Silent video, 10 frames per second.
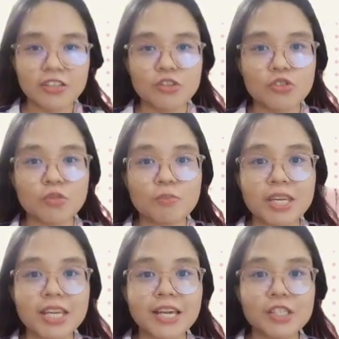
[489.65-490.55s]
to
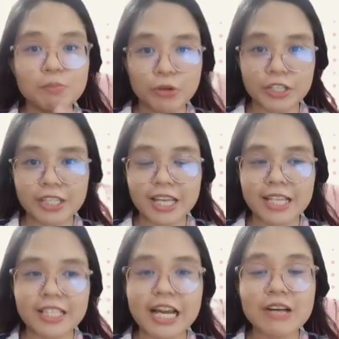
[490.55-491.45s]
be
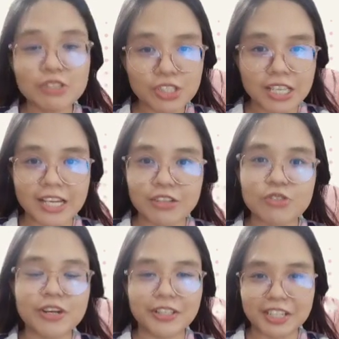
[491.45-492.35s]
exported outside to
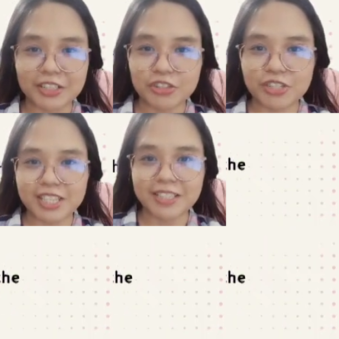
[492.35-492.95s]
our country.